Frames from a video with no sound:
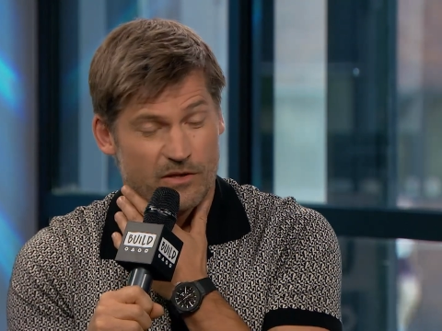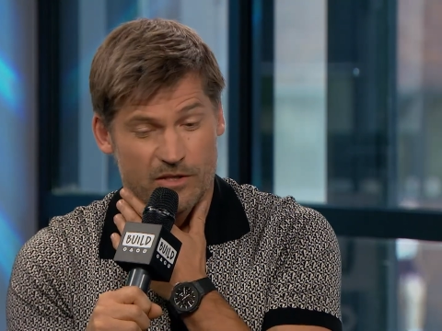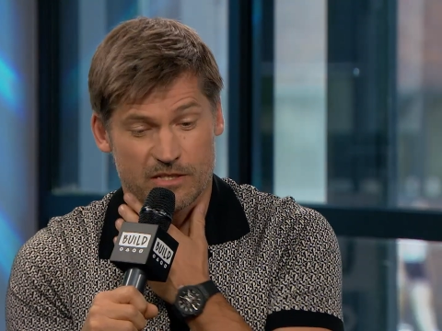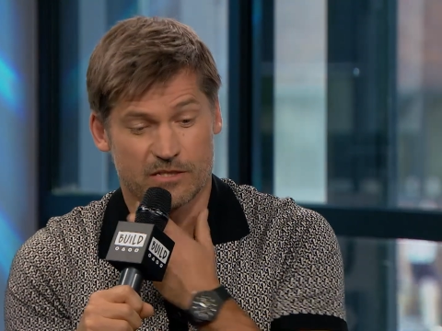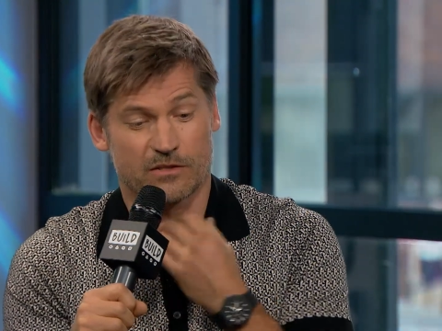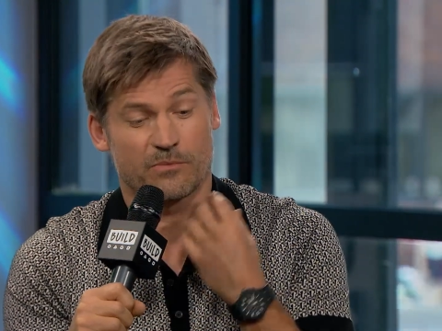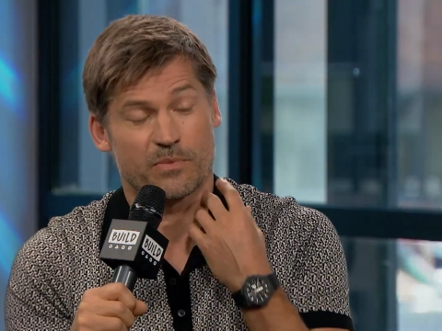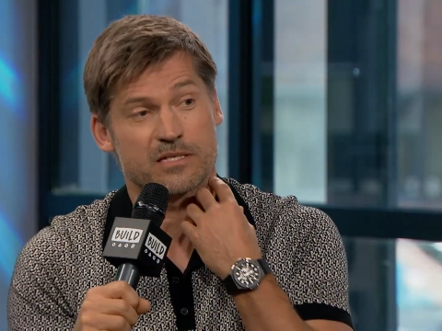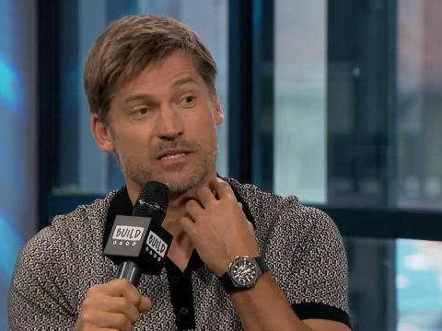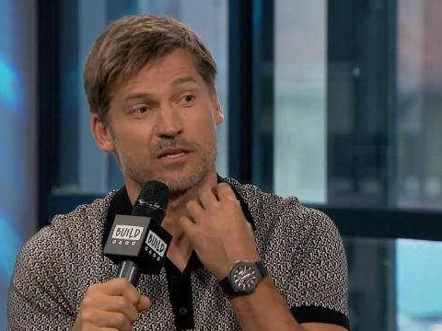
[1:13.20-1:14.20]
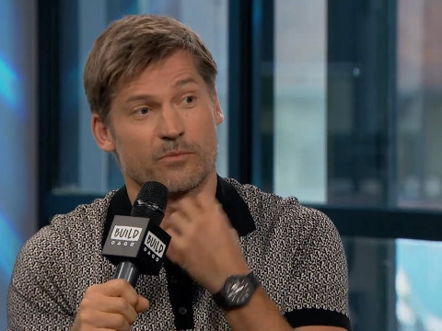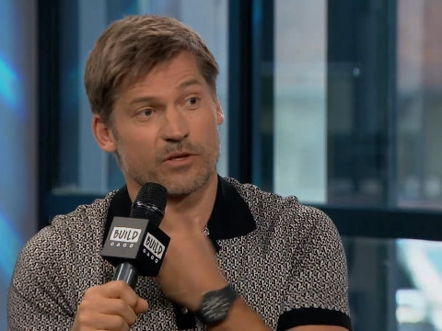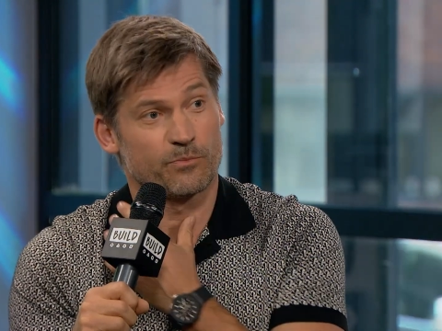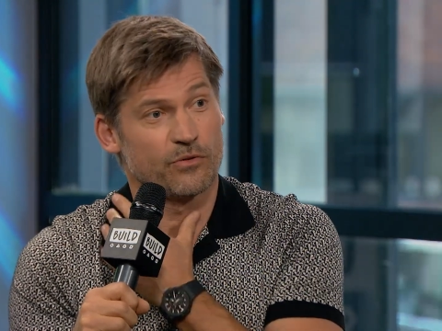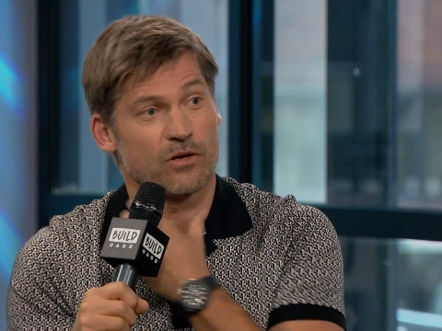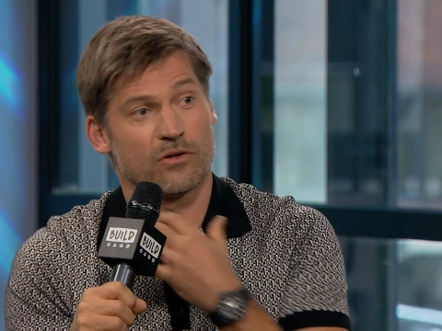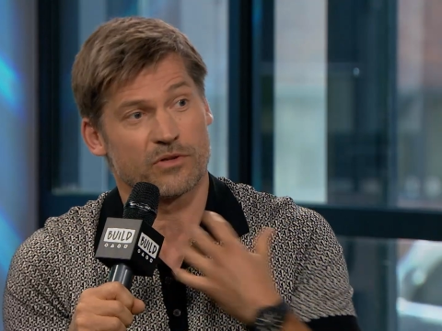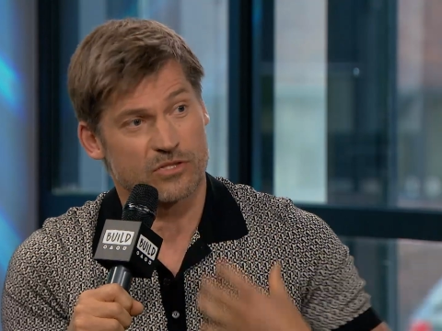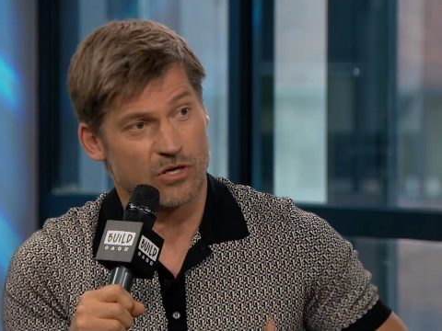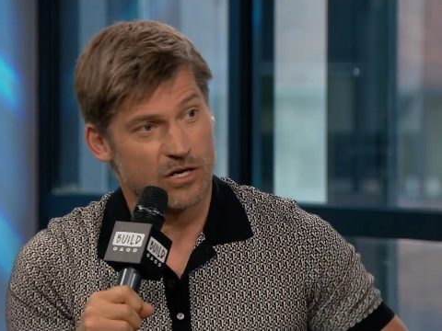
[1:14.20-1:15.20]
This is basically we put all
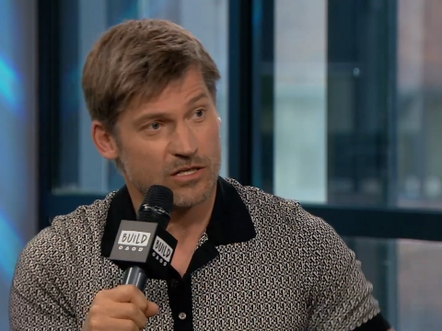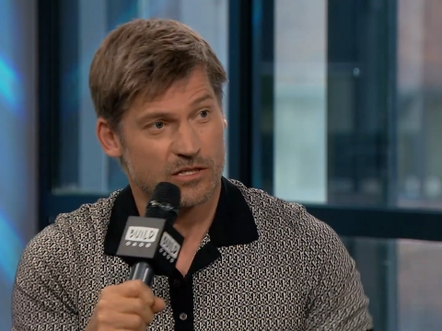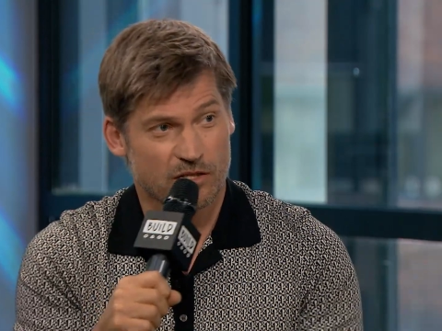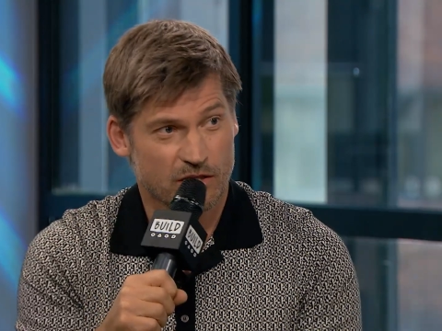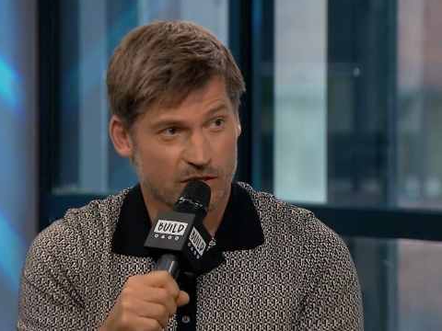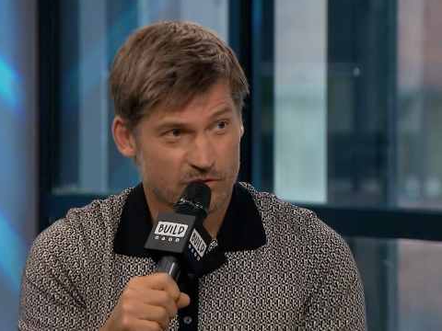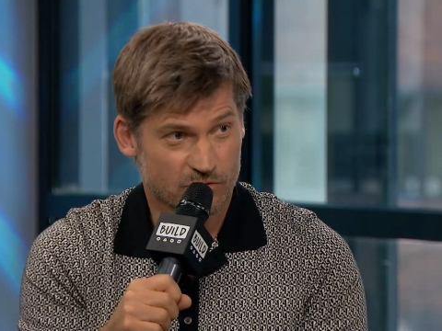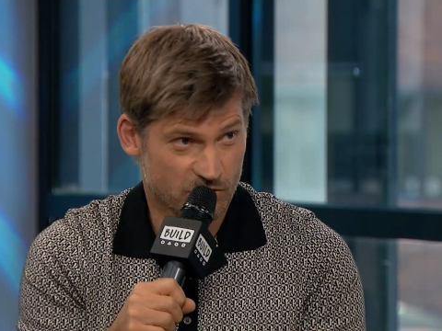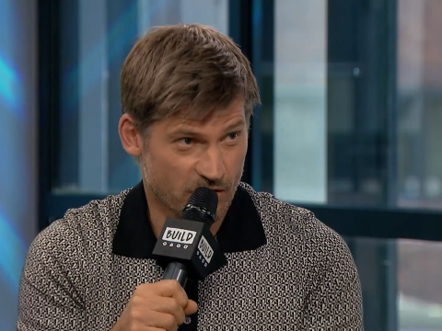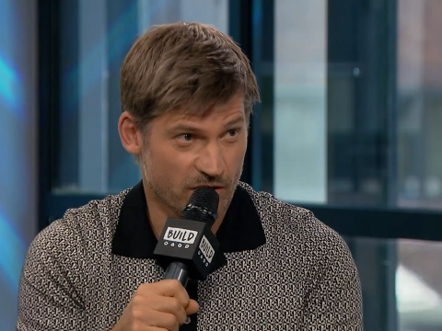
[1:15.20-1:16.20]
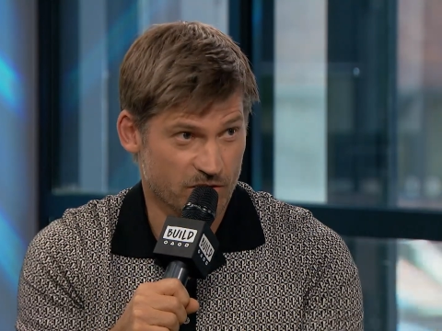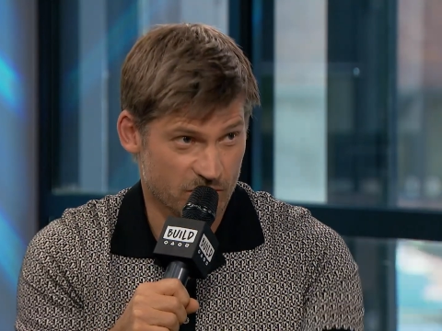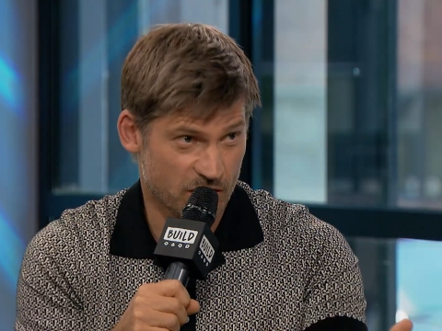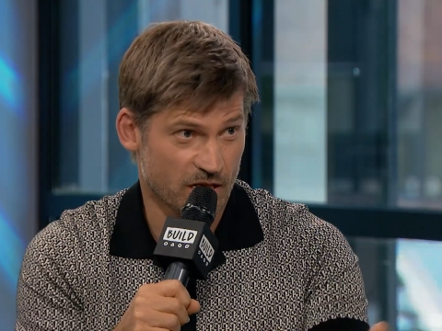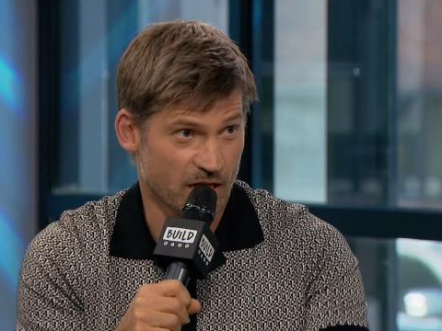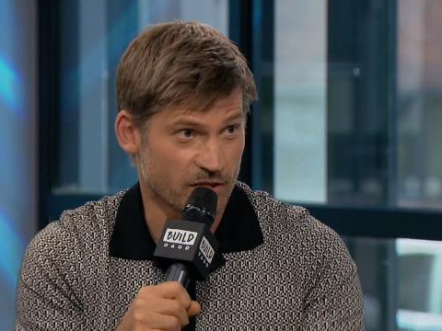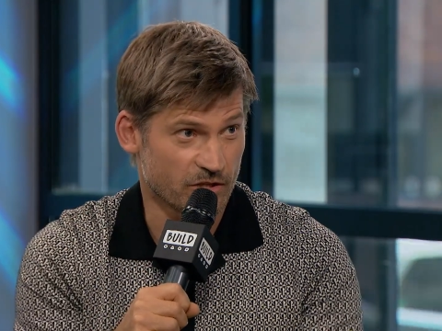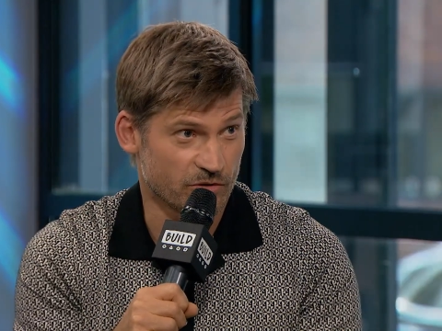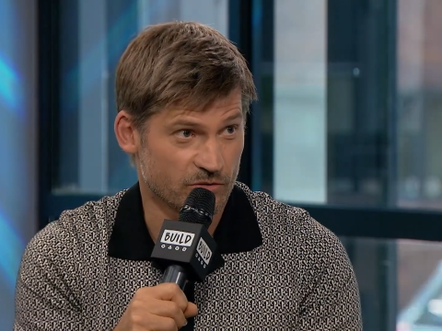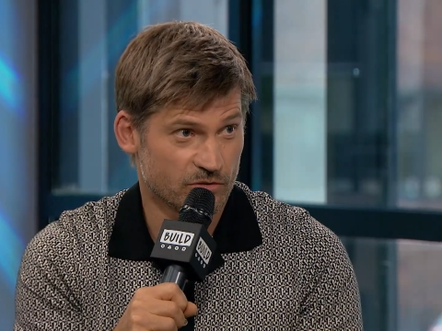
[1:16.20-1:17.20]
this on to scare the shit out of you.